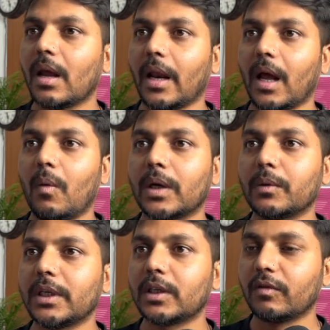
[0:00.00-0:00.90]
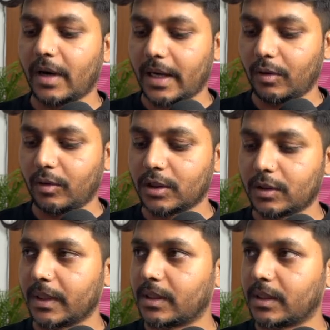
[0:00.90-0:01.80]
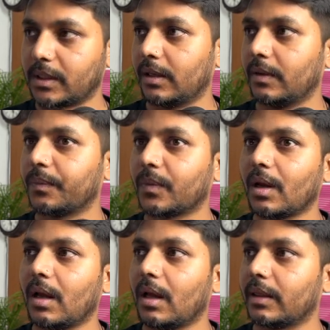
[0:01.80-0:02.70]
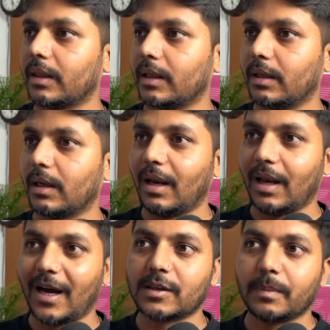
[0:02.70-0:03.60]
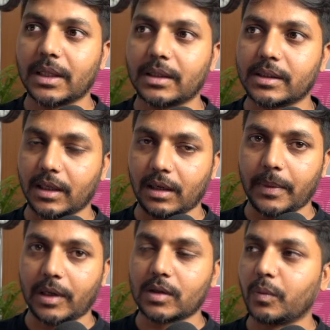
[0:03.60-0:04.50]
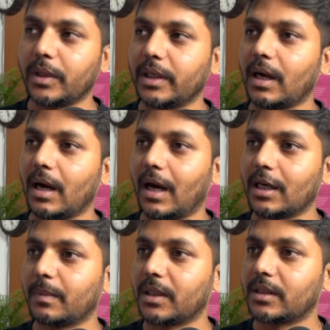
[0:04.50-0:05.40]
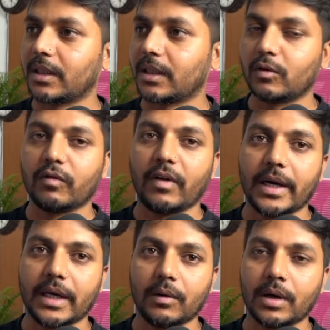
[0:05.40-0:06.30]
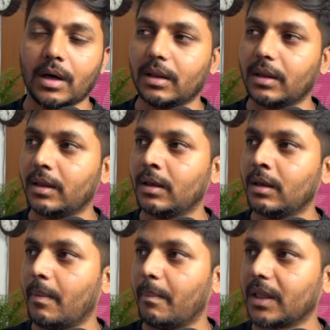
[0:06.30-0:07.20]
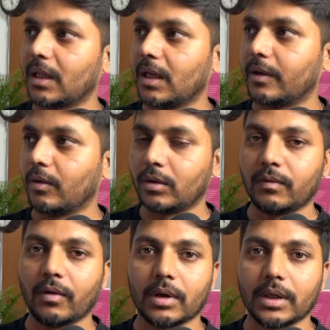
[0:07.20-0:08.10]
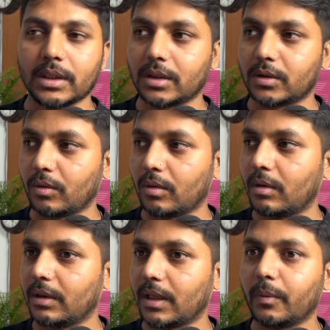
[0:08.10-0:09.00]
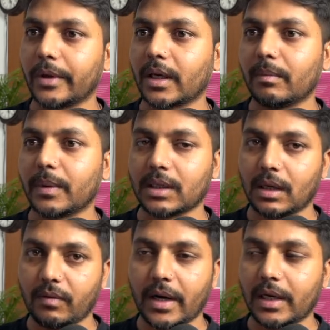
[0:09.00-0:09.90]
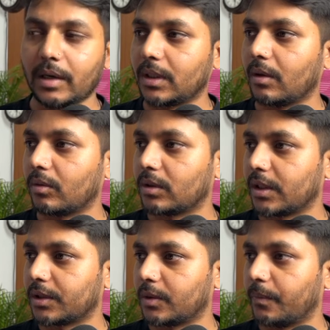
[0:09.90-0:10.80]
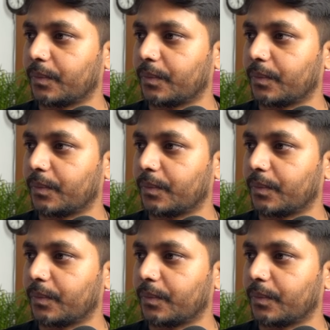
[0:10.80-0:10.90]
Now what you need to find out is basically the last month sale, because we need last month sale to find out the monthly growth for each store. Then we can basically find out the growth ratio.